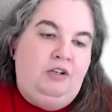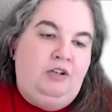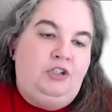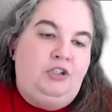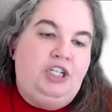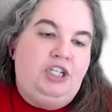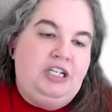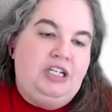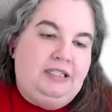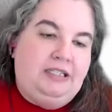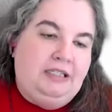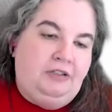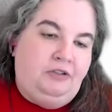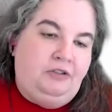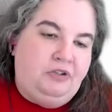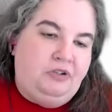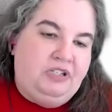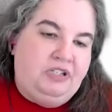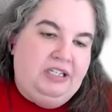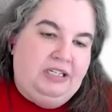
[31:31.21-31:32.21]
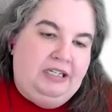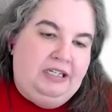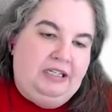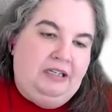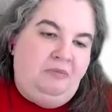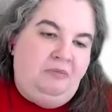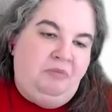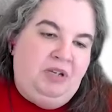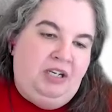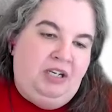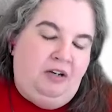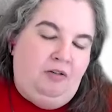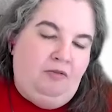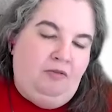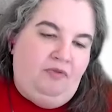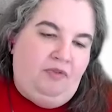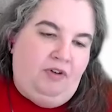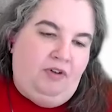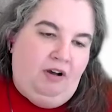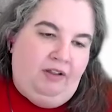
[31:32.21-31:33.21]
She's interested in meeting her
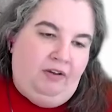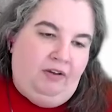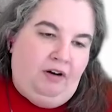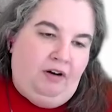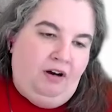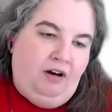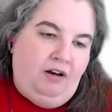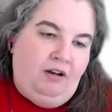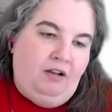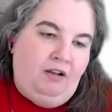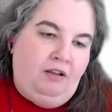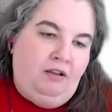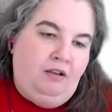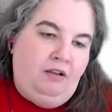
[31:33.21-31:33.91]
father.